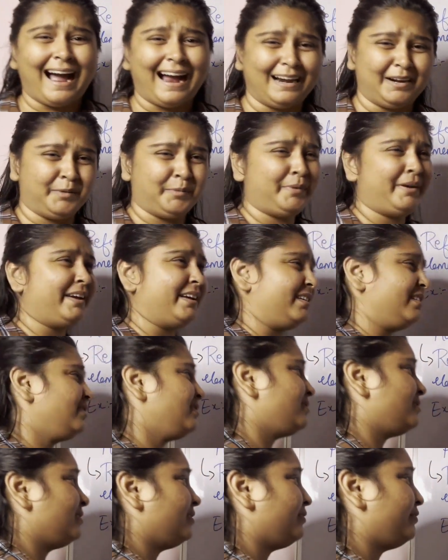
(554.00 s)

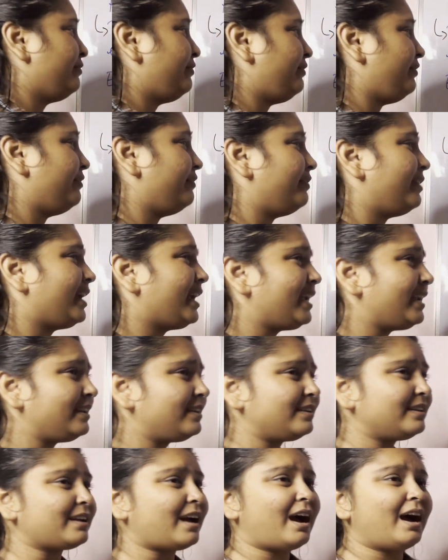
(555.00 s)
hardwares,
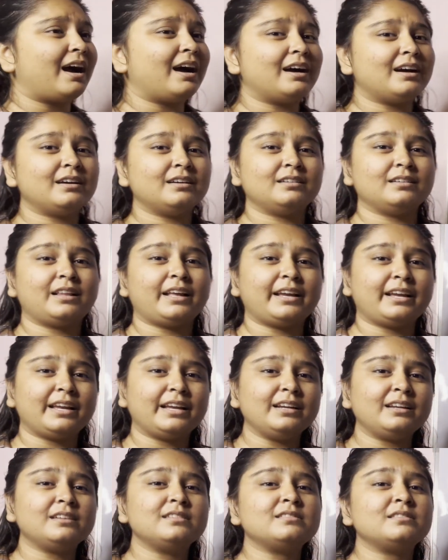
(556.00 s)

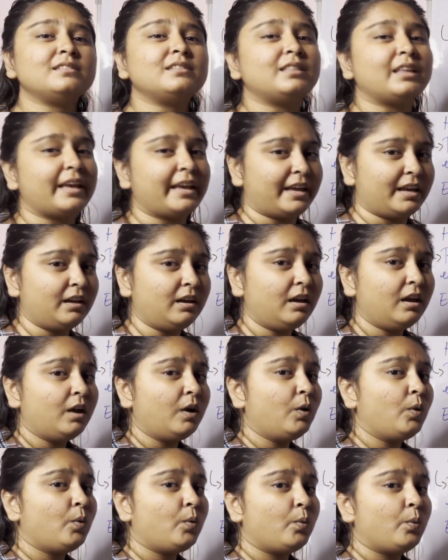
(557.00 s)
it is the thing
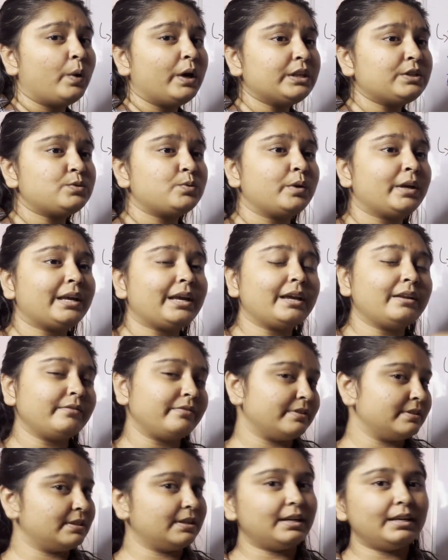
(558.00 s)
which we can
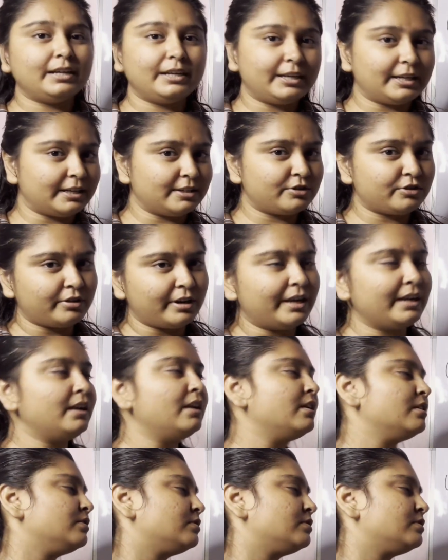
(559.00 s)
physically touch, right?